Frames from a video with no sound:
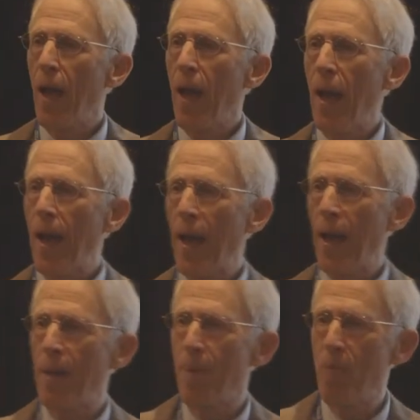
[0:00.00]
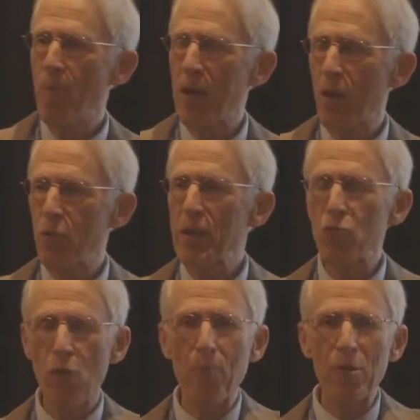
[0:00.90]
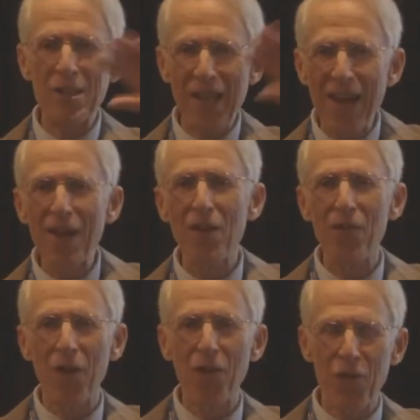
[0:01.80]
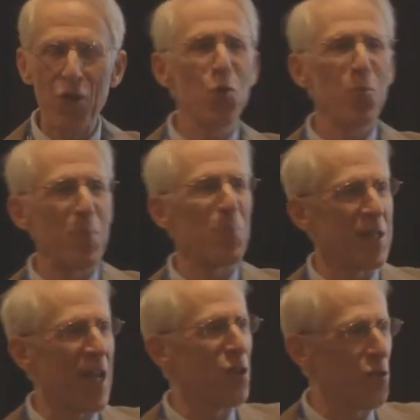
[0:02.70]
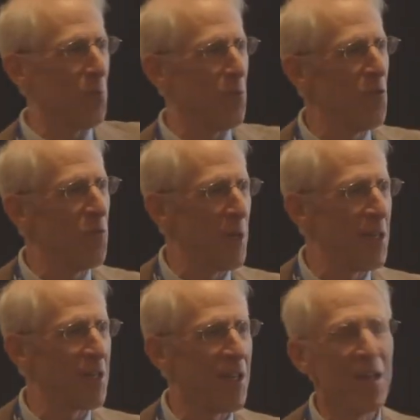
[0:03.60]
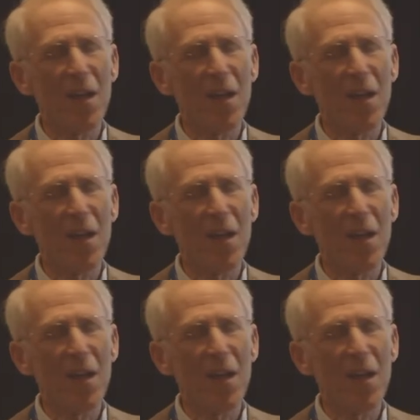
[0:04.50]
and being a real representative of the human potential movement.